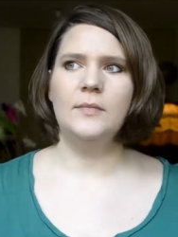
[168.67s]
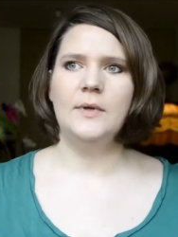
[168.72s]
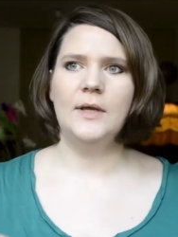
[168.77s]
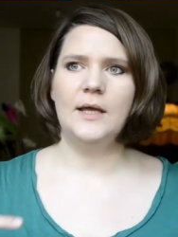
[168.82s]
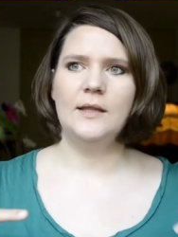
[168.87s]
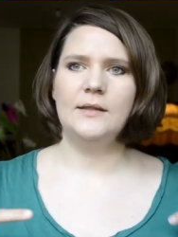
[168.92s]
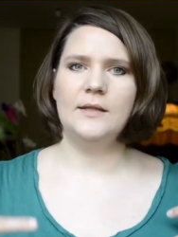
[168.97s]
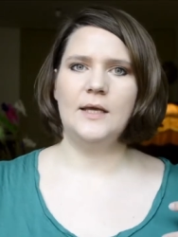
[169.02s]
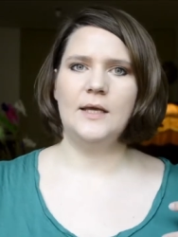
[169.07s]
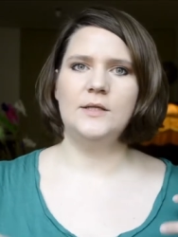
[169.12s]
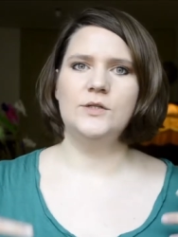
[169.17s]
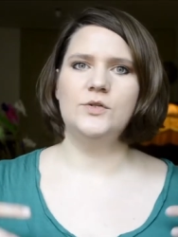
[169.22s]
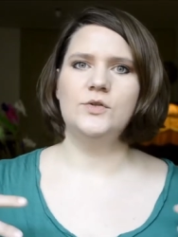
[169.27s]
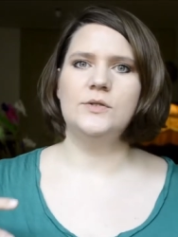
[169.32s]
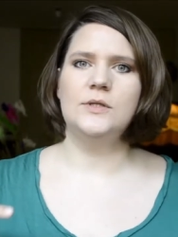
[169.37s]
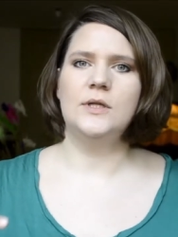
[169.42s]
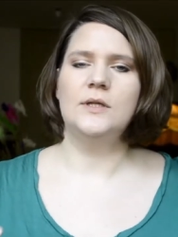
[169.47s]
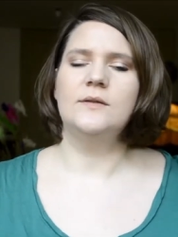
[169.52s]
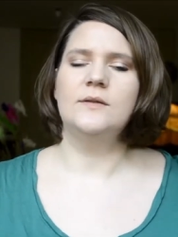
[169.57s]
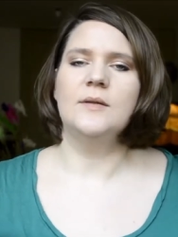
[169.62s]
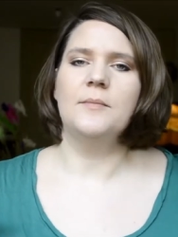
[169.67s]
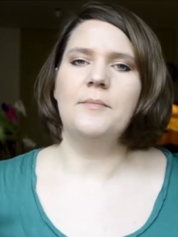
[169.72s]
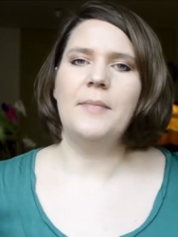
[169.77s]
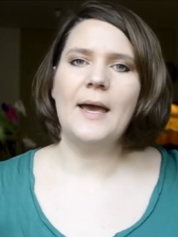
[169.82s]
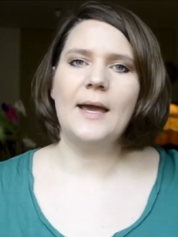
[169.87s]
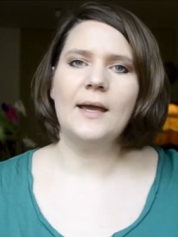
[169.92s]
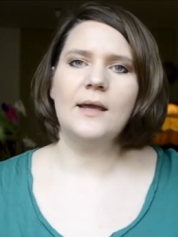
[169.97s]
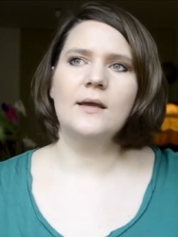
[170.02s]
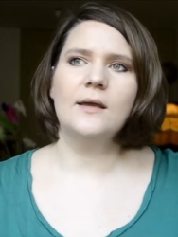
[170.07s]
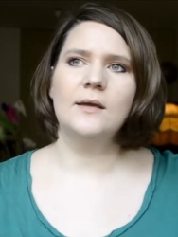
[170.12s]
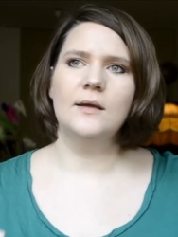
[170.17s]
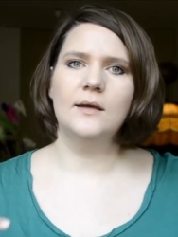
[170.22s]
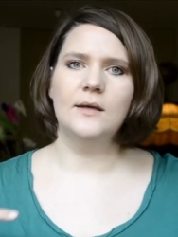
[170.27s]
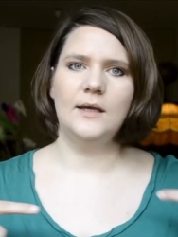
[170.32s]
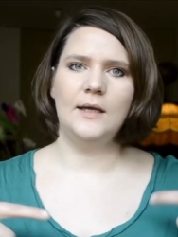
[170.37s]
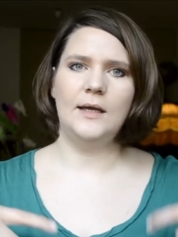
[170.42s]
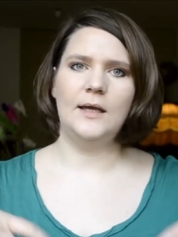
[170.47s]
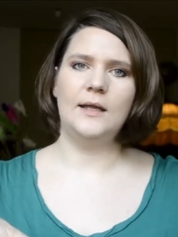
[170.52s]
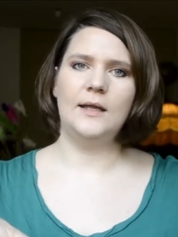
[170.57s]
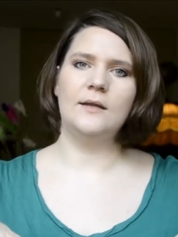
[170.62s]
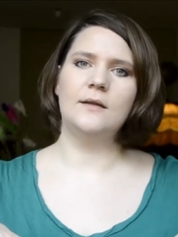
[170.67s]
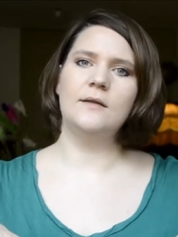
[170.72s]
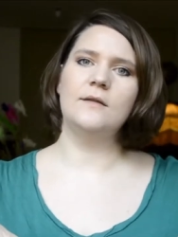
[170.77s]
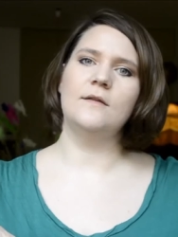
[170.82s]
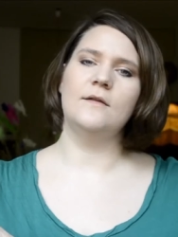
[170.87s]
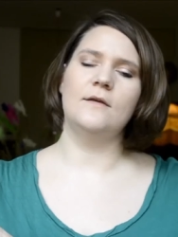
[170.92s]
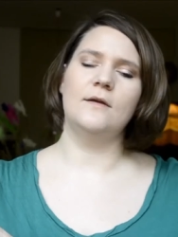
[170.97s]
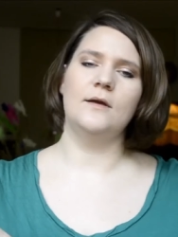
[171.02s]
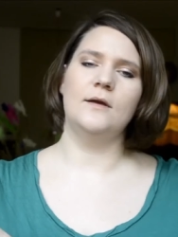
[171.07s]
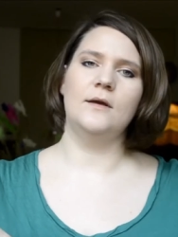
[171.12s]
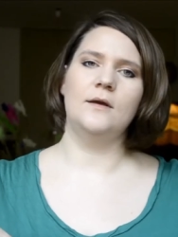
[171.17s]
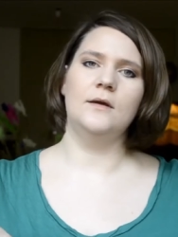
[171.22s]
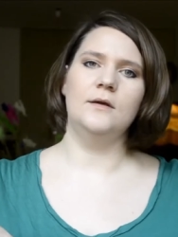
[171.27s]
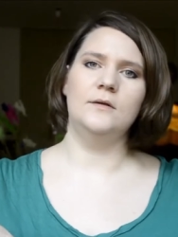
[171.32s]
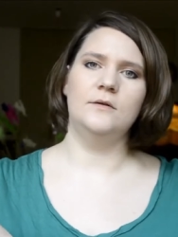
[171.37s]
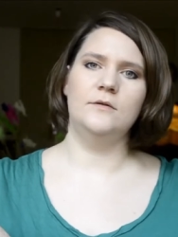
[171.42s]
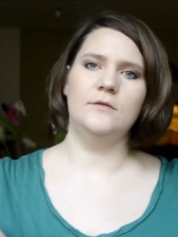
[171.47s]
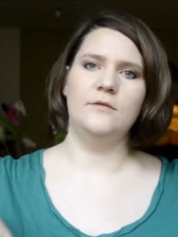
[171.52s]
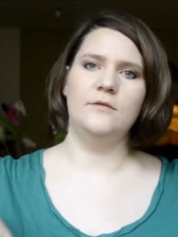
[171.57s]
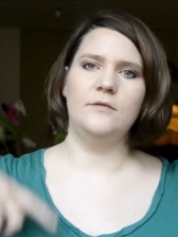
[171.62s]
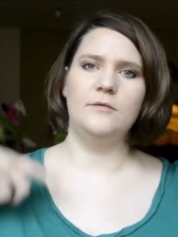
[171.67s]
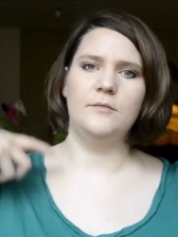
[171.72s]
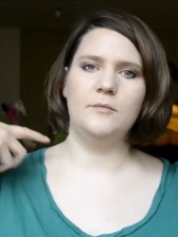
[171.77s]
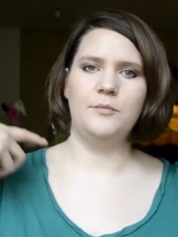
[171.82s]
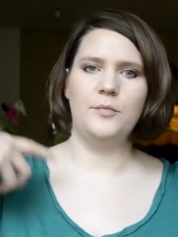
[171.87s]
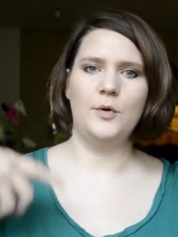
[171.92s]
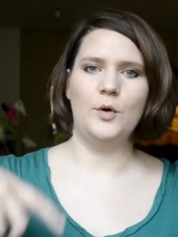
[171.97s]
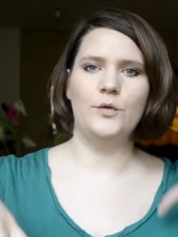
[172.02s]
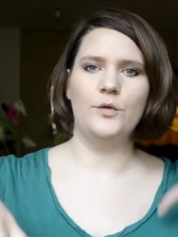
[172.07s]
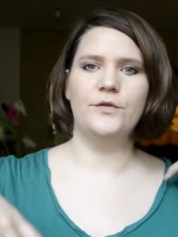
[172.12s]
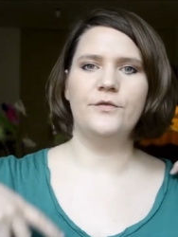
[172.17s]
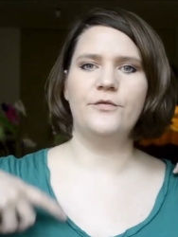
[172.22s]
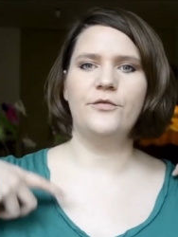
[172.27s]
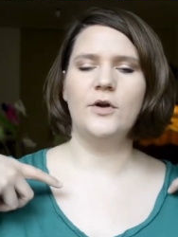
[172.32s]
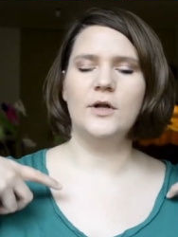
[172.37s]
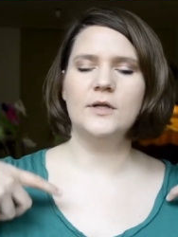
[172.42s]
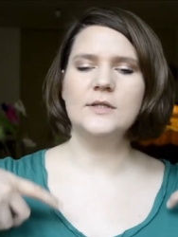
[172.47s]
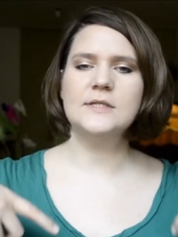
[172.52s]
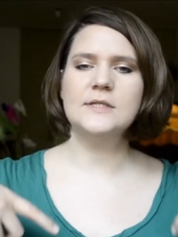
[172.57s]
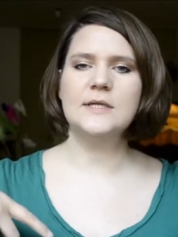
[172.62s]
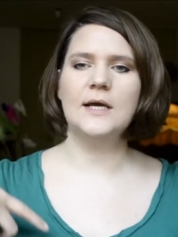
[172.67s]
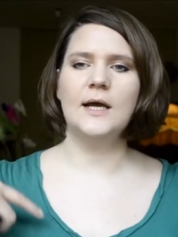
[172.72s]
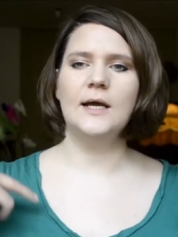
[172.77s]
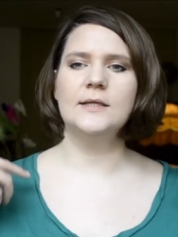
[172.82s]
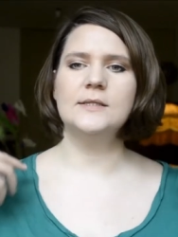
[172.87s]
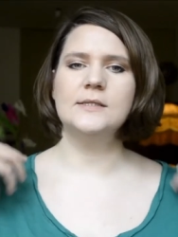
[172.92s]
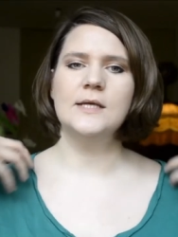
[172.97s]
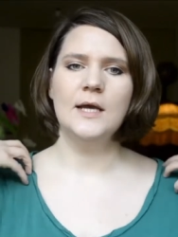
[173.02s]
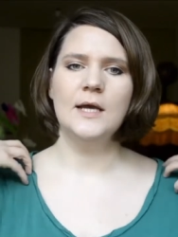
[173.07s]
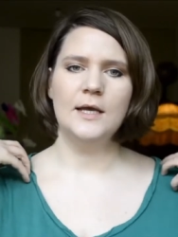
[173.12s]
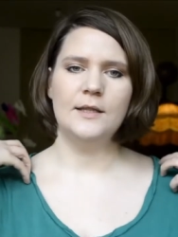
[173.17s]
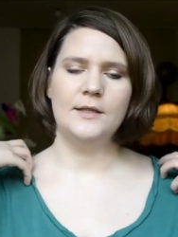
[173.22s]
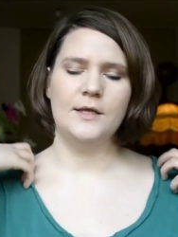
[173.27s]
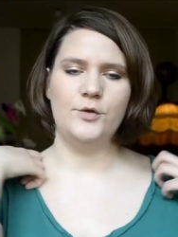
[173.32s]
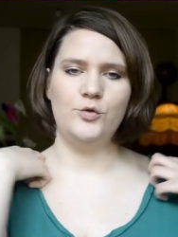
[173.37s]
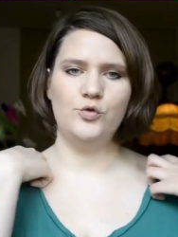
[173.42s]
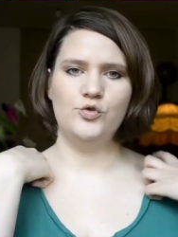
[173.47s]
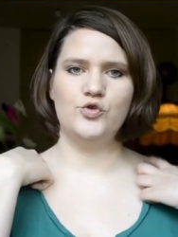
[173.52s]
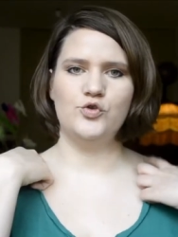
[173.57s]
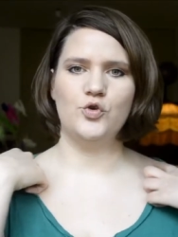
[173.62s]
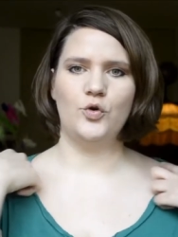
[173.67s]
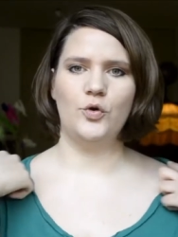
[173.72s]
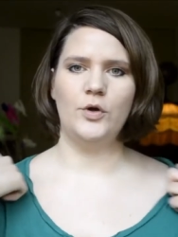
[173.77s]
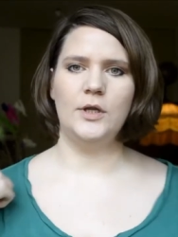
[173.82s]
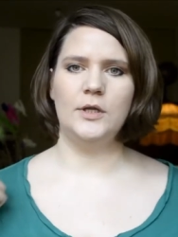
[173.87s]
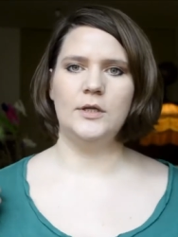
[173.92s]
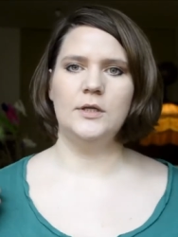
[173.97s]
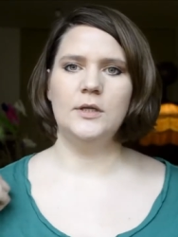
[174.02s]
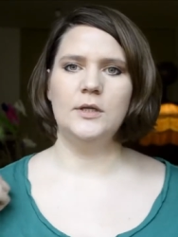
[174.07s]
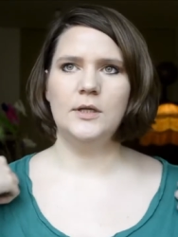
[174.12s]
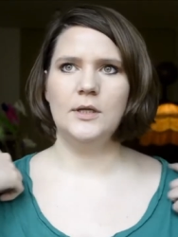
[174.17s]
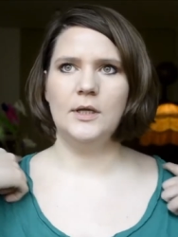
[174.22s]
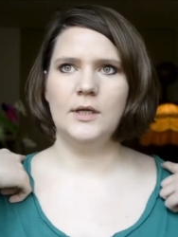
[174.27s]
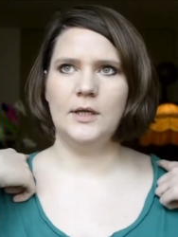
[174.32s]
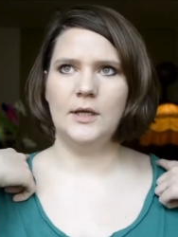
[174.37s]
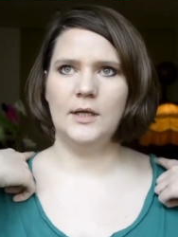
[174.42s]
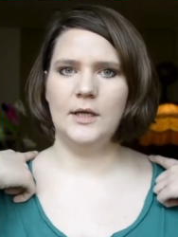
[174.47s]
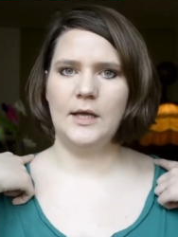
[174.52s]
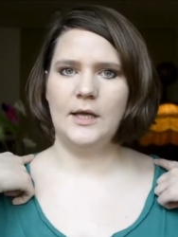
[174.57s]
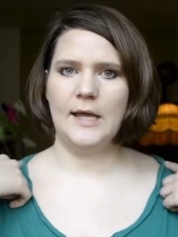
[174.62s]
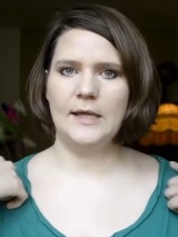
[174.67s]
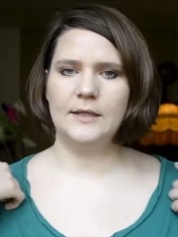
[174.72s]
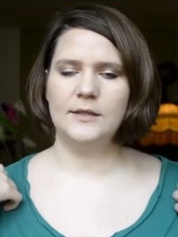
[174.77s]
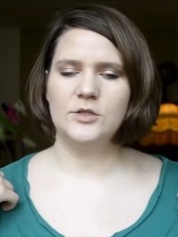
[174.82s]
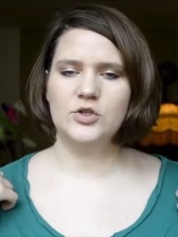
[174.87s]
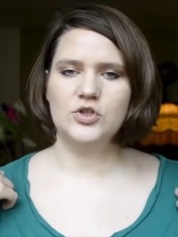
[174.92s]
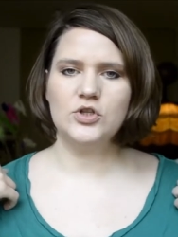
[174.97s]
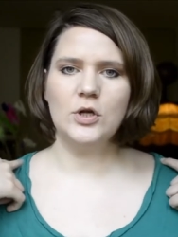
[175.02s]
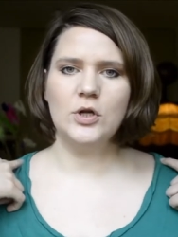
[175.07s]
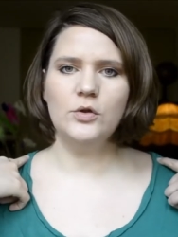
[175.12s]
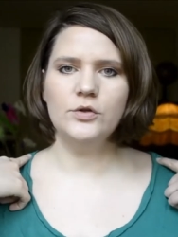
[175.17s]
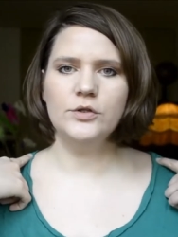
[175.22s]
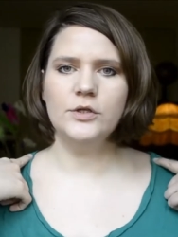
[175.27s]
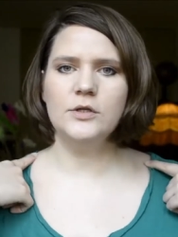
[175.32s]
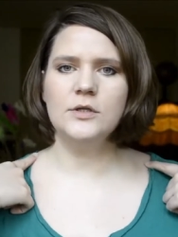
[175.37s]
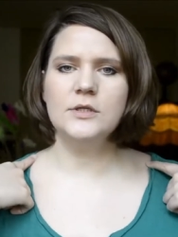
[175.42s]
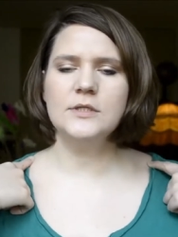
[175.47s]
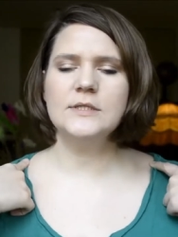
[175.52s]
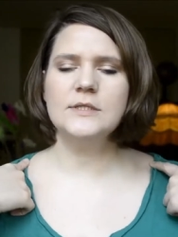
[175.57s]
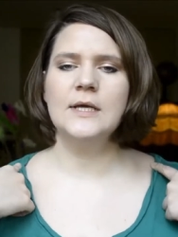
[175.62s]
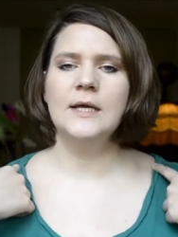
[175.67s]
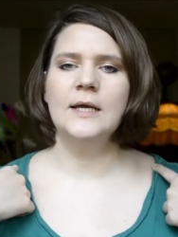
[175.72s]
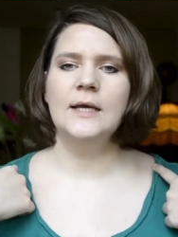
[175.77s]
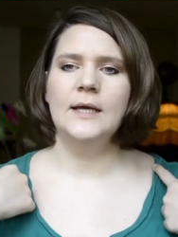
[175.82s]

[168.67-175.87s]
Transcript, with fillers: and then you knit the back and the both front sides, then you join uh, at the shoulders,